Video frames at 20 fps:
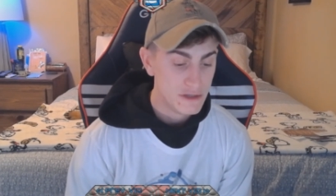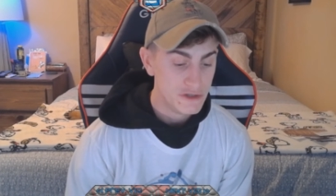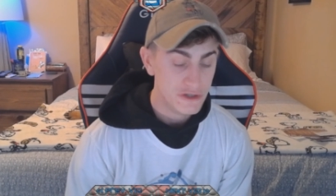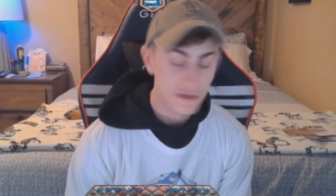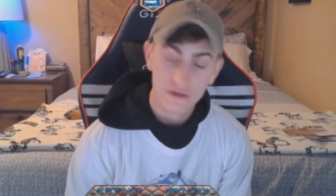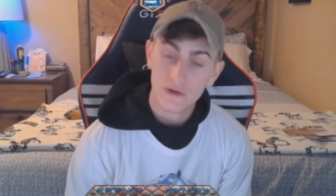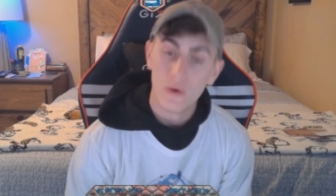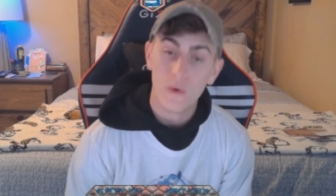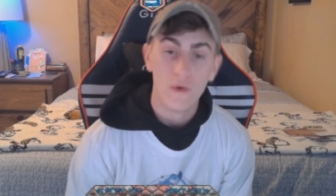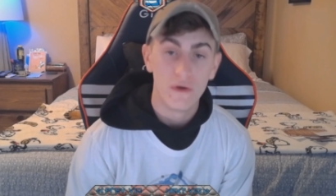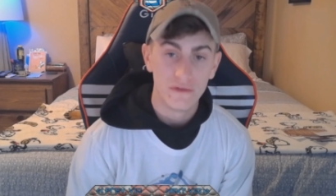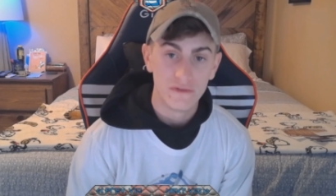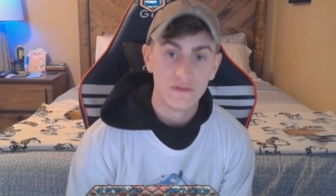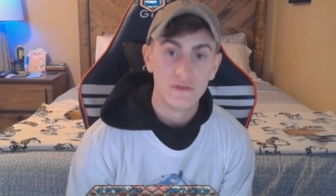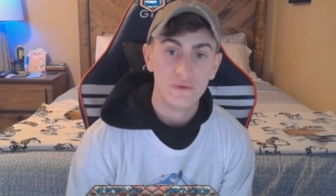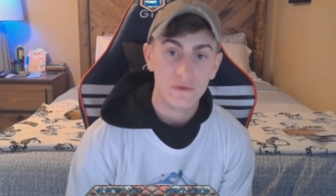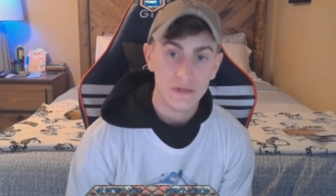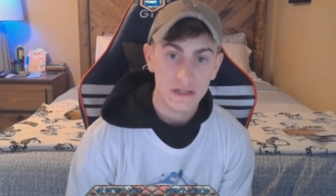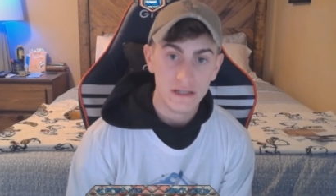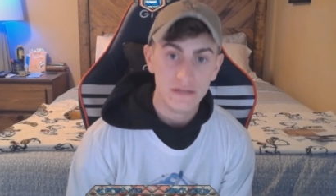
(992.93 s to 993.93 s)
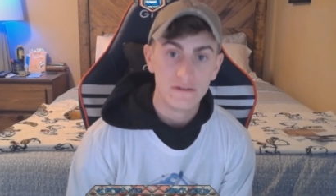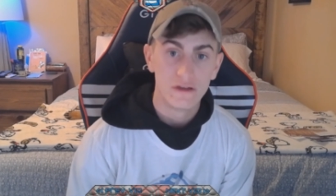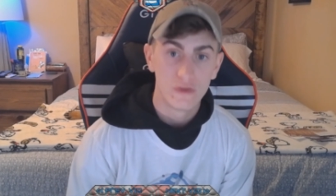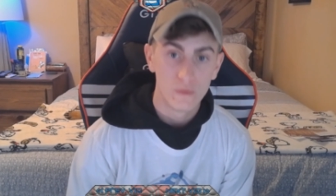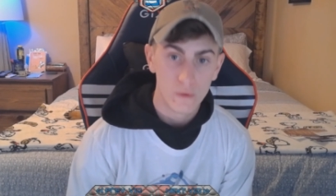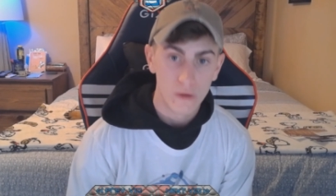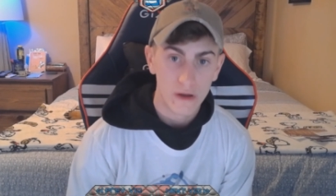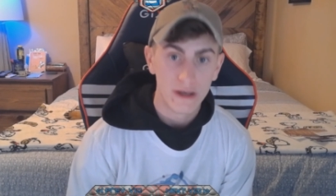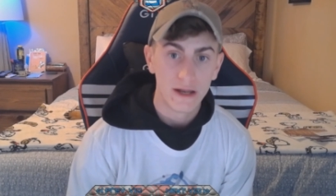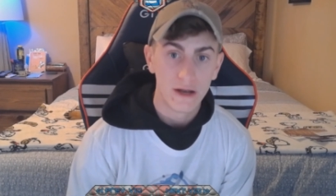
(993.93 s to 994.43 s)
you're going to need
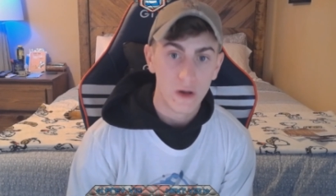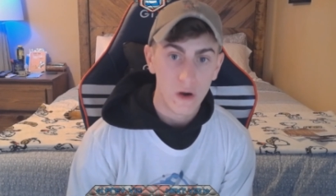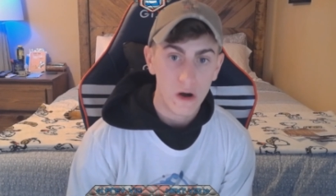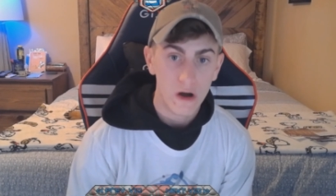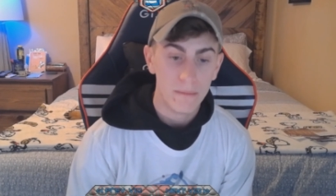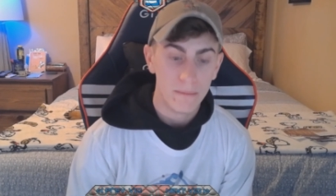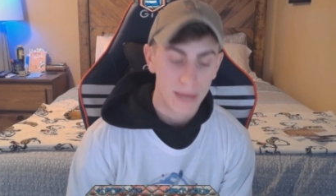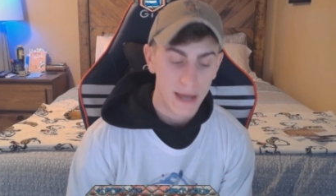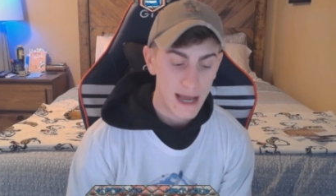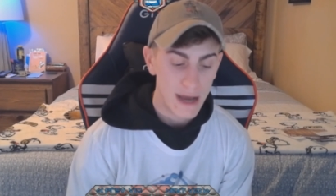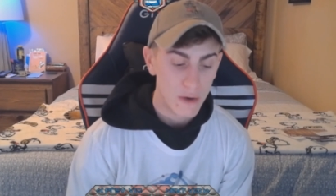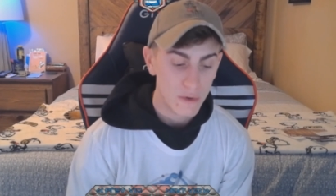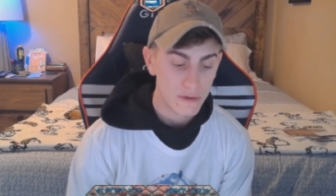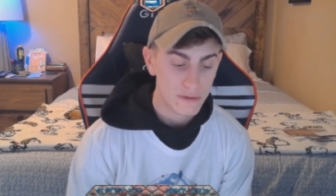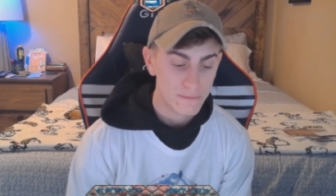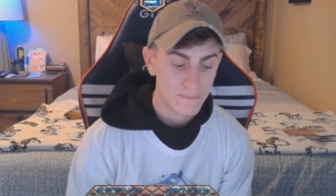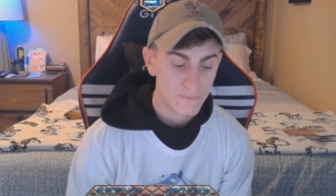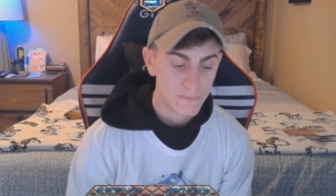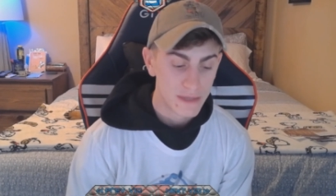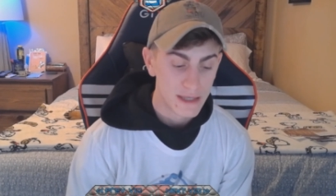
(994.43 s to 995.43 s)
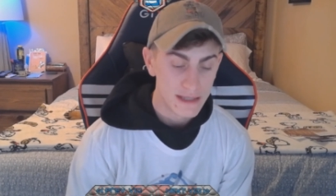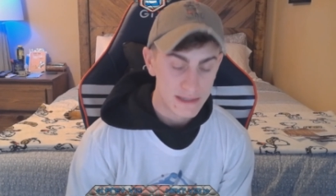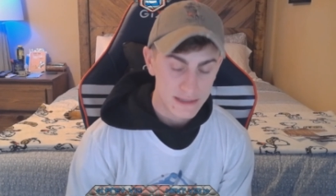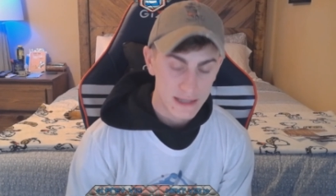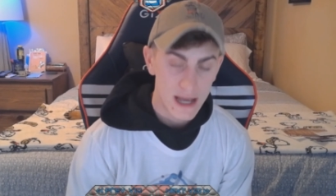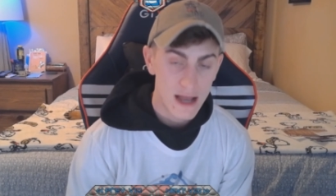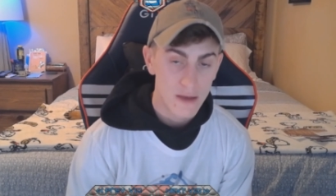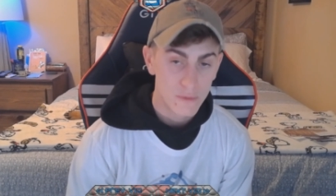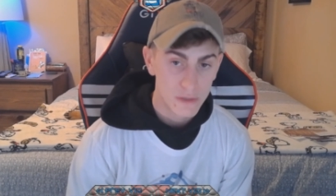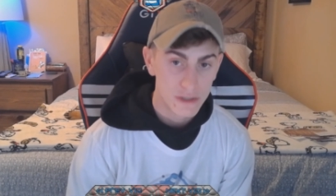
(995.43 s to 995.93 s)
to run it on power. It's
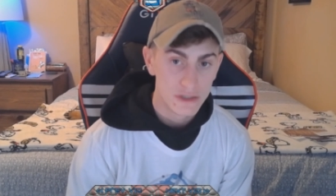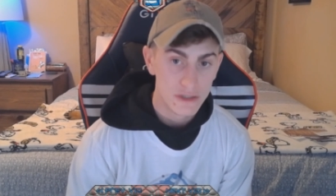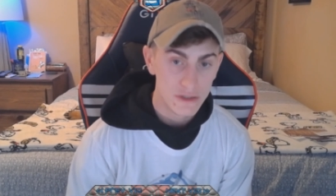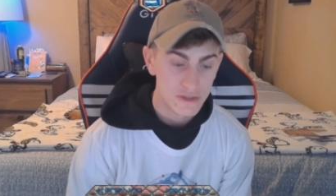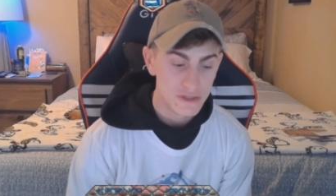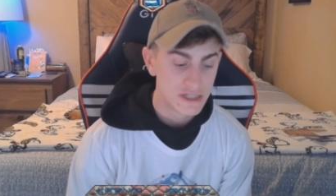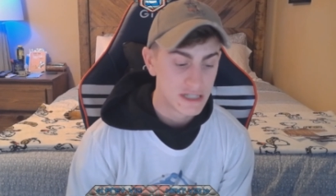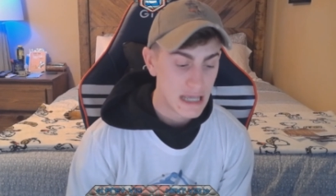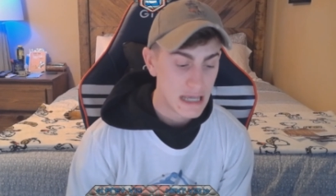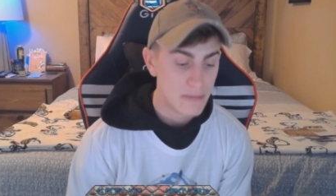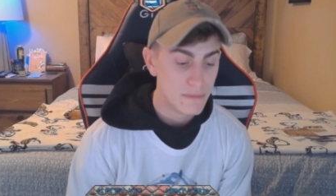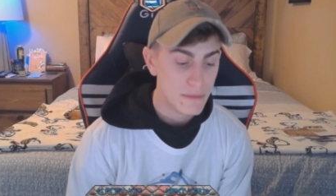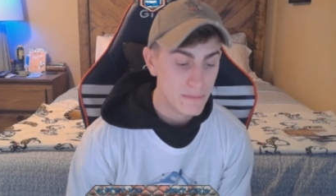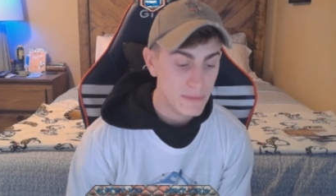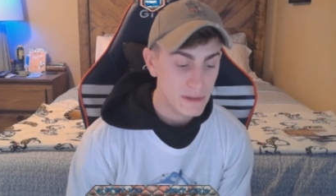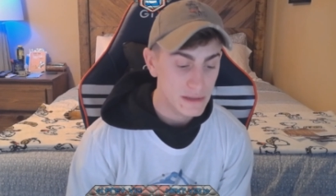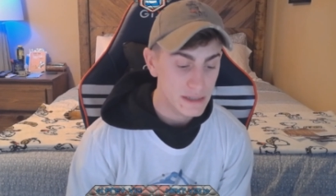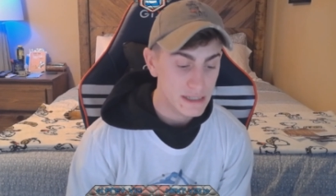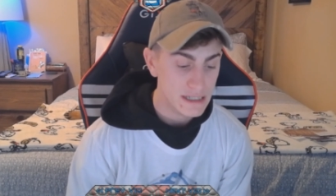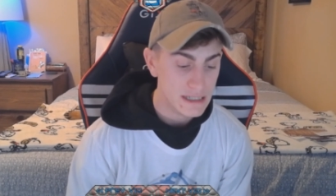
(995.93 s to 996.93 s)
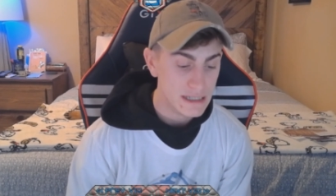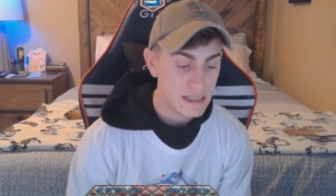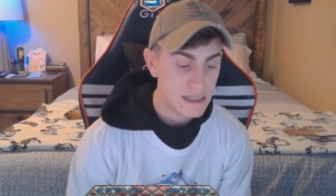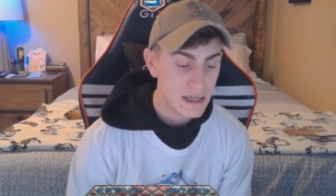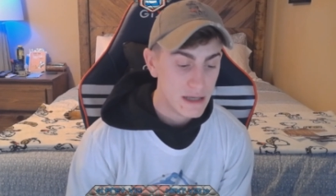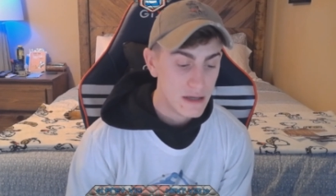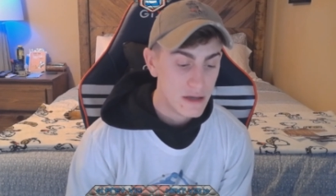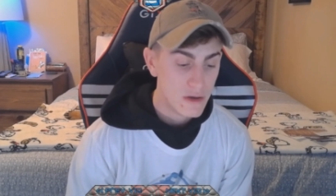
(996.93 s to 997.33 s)
got reduced capability